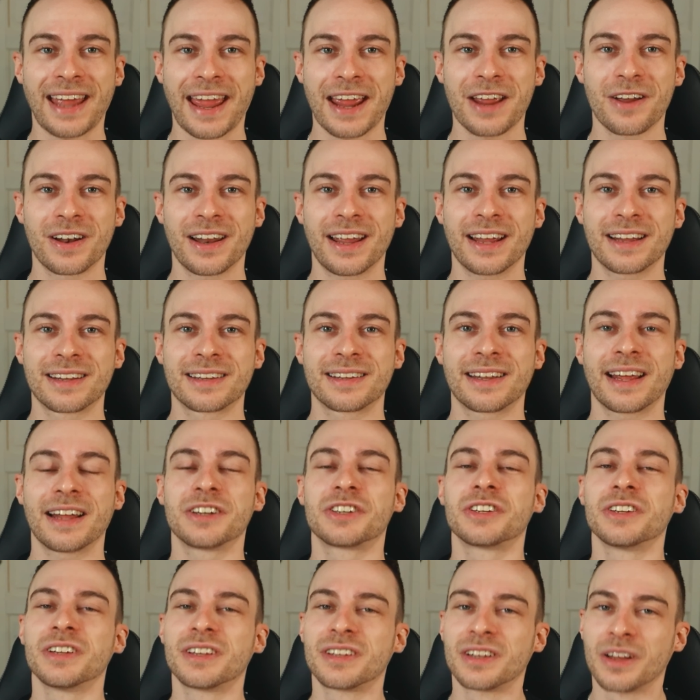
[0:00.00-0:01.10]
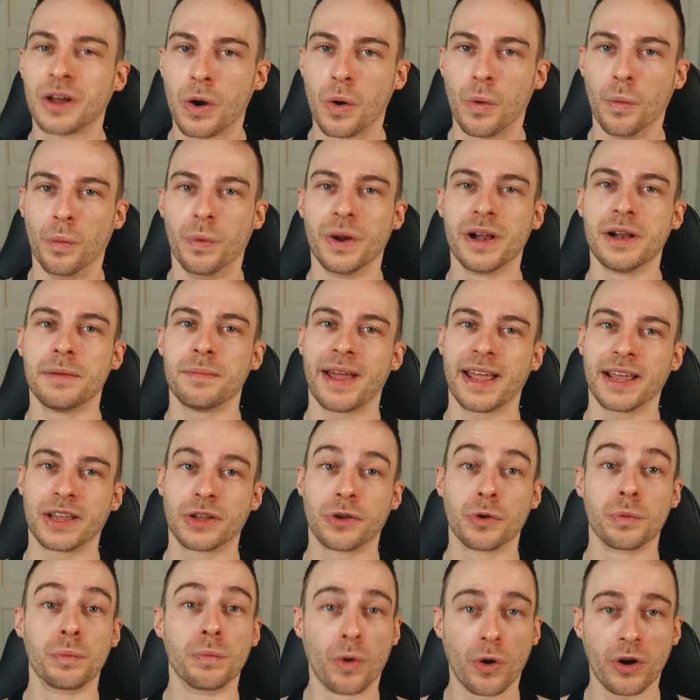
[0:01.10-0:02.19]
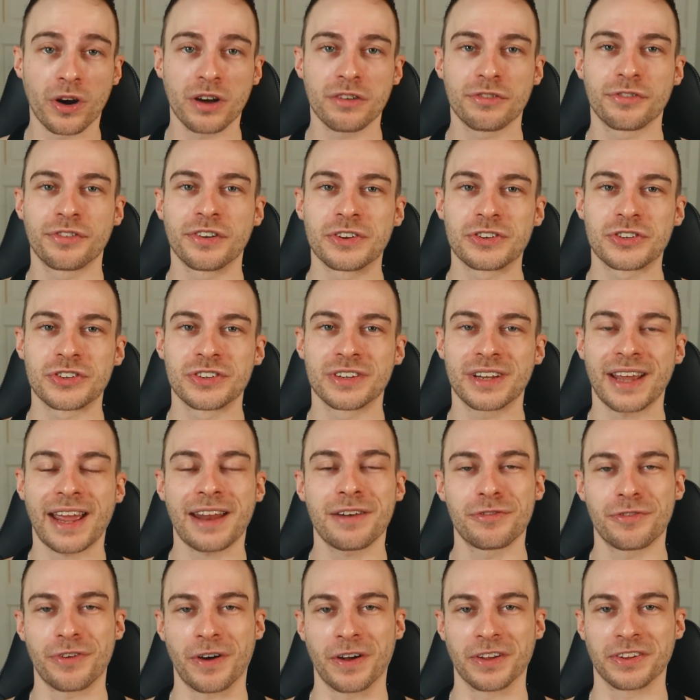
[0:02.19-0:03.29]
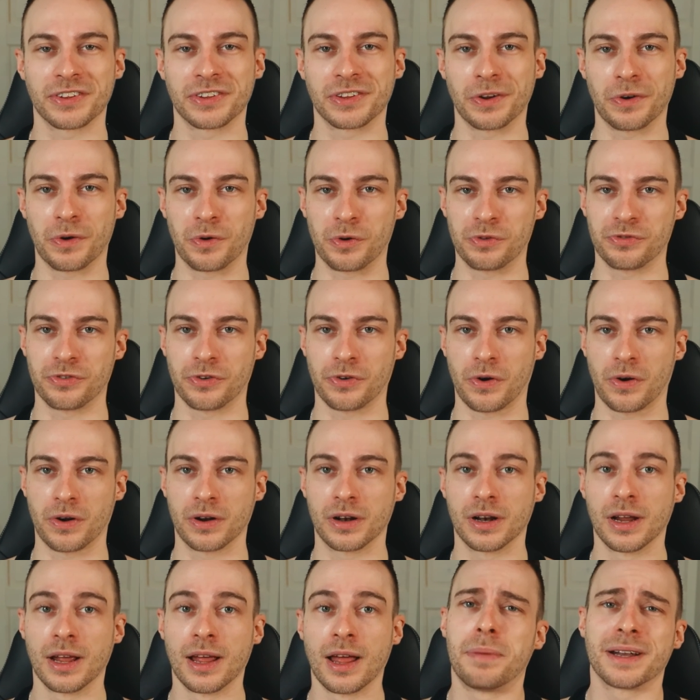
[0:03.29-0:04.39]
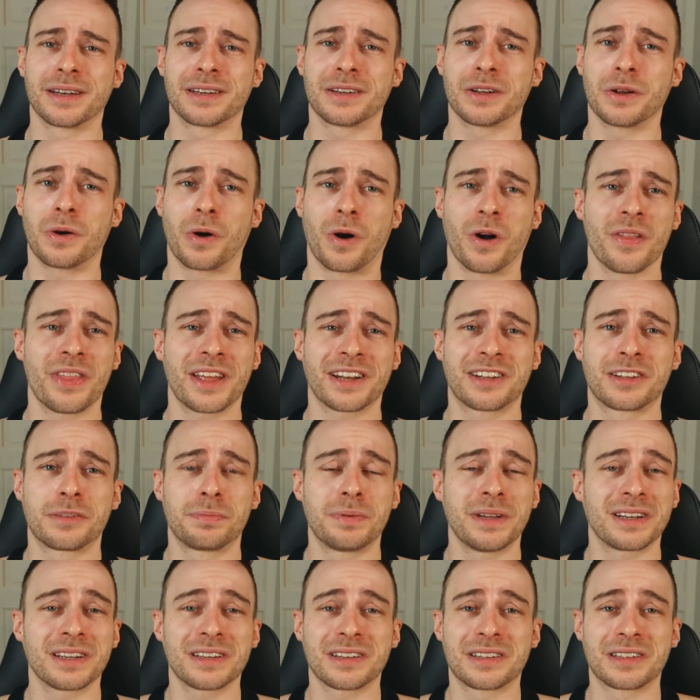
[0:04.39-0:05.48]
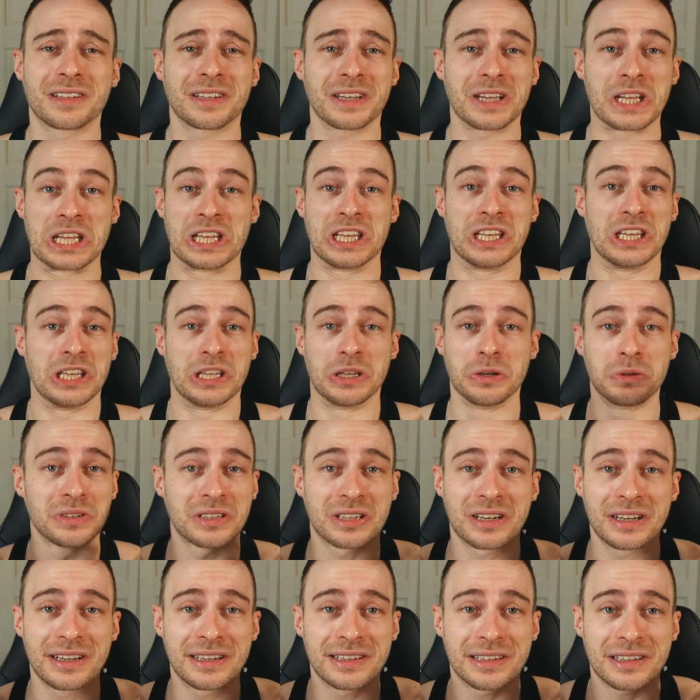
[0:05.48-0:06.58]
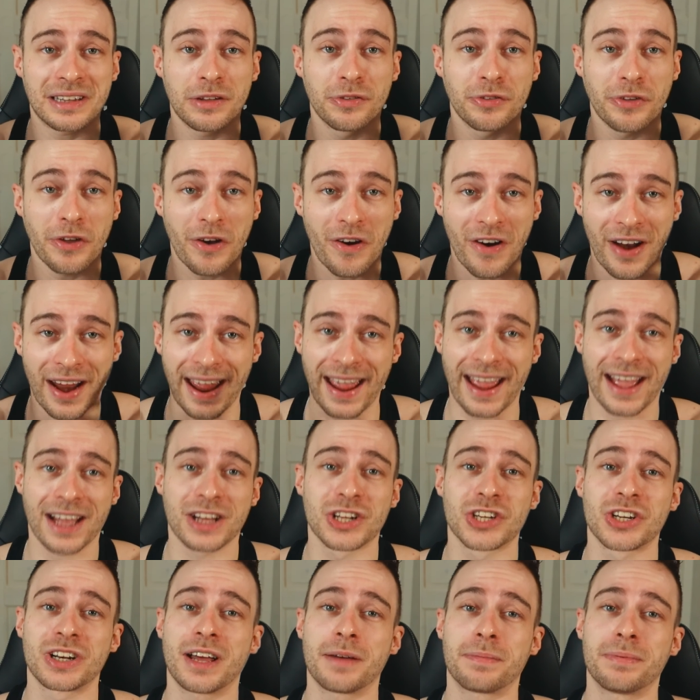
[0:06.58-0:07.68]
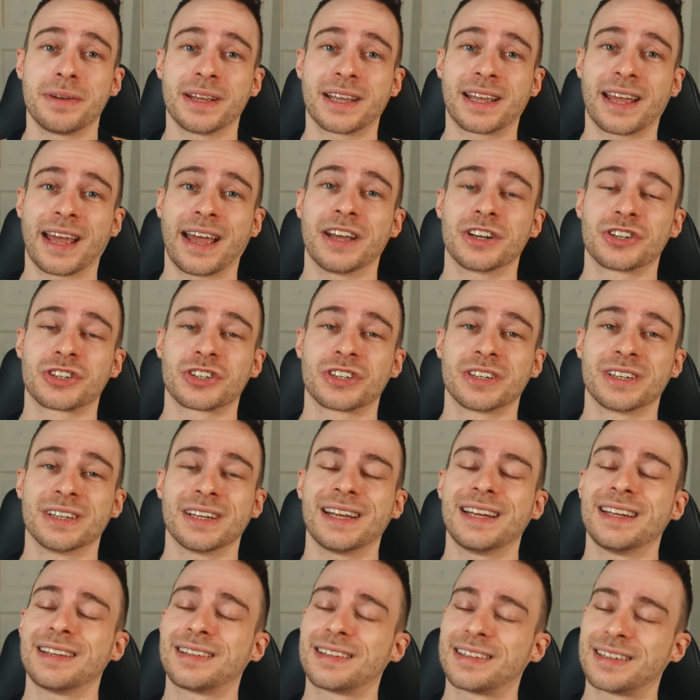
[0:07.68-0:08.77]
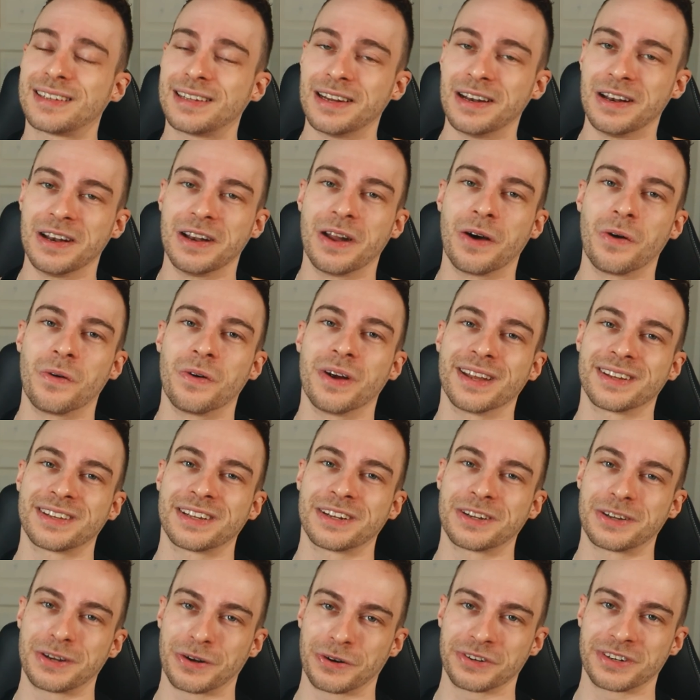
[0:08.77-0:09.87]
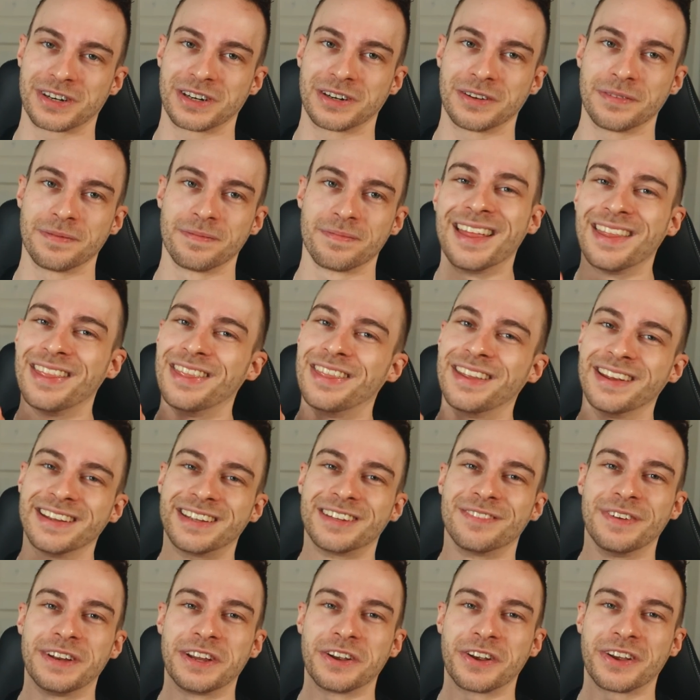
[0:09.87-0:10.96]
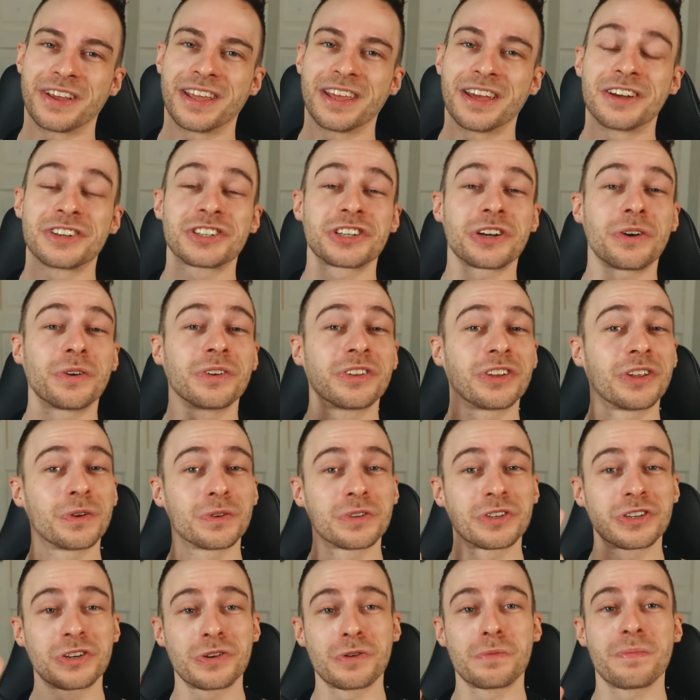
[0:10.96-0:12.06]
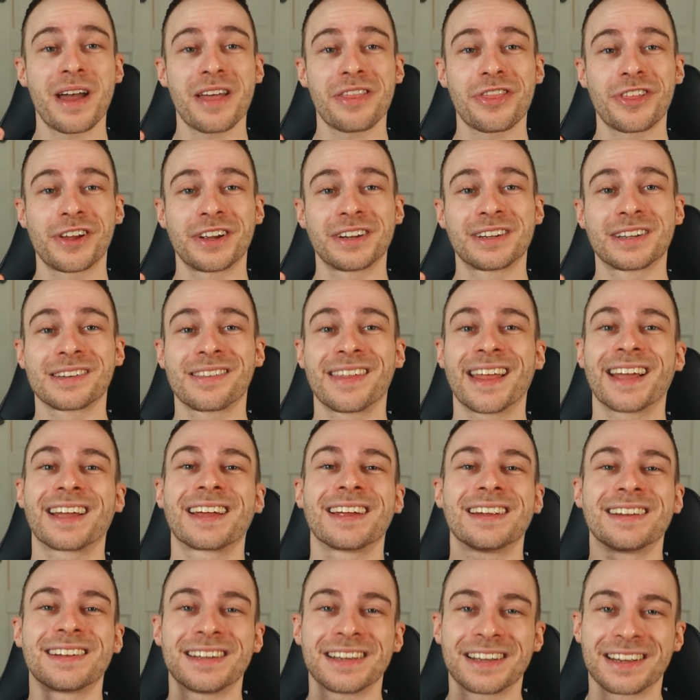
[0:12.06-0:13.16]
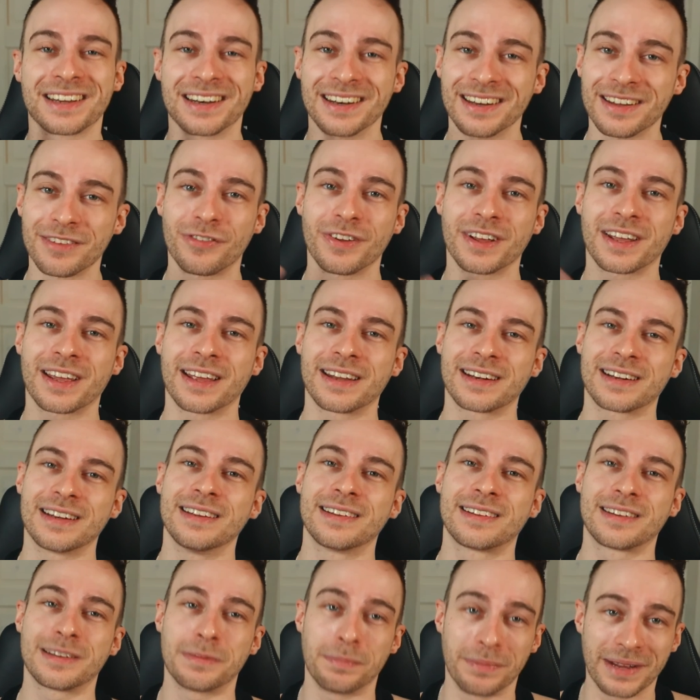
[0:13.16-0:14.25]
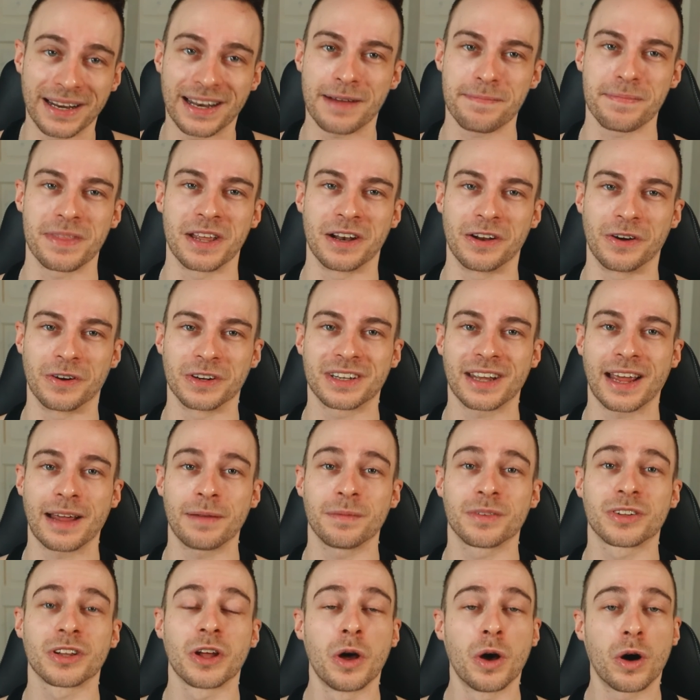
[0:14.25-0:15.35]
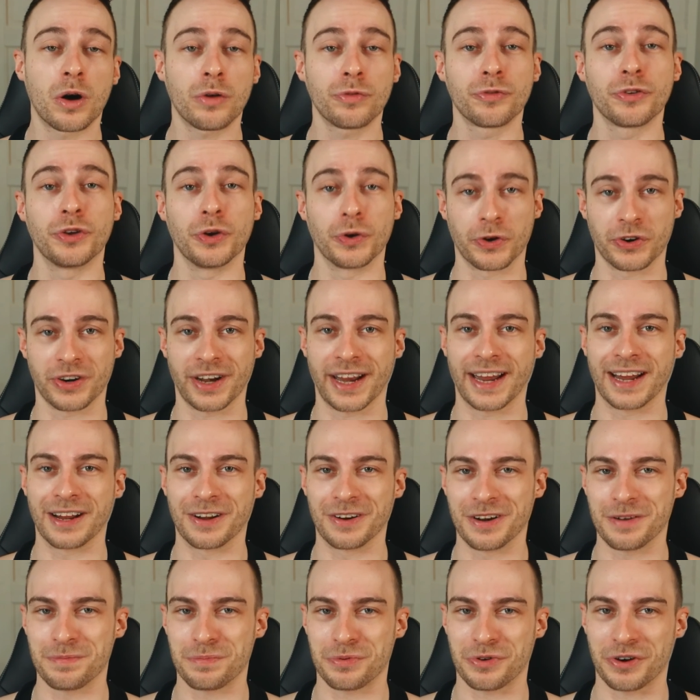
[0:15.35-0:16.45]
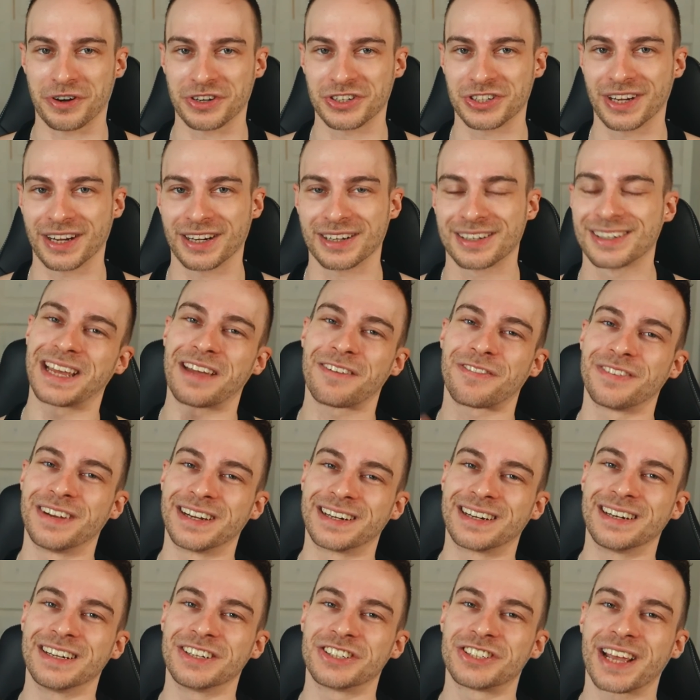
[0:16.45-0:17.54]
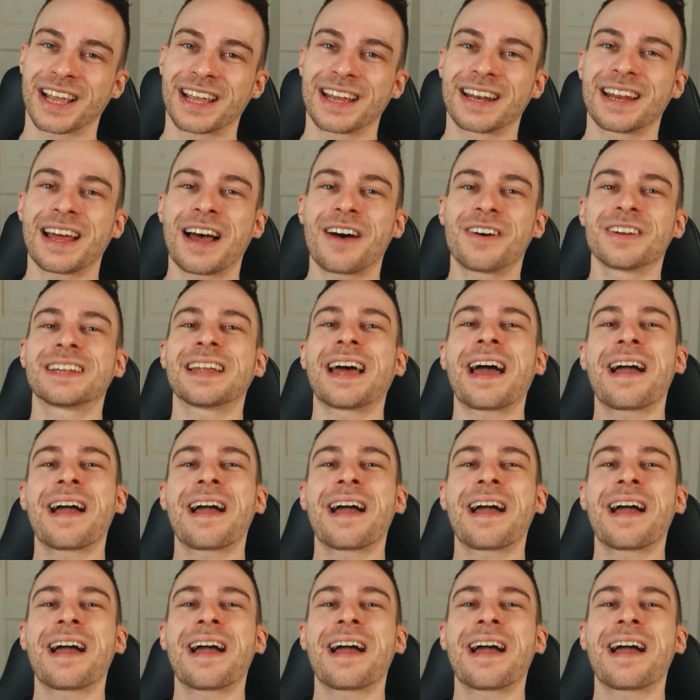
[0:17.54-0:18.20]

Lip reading: Angular extensions will make you more efficient and faster overall. But all that speed is useless if your actual application is slow as a turtle. This video here shows you two methods that can significantly speed up the load times of your Angular project. Definitely check it out.